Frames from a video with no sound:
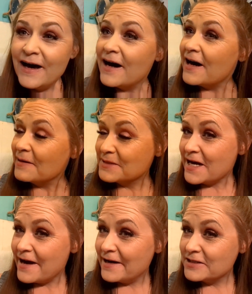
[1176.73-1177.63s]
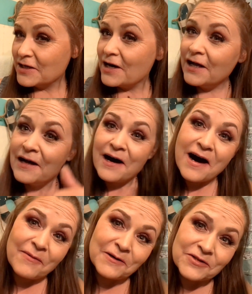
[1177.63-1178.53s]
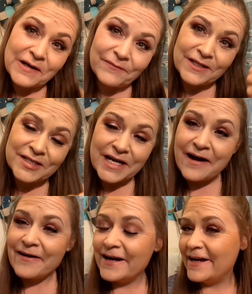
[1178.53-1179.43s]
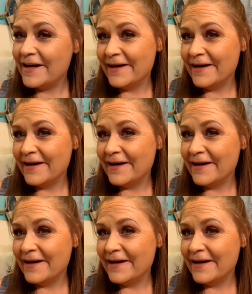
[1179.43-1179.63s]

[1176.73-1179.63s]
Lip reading: I'm tired, y'all. I'm going to jump in the shower here,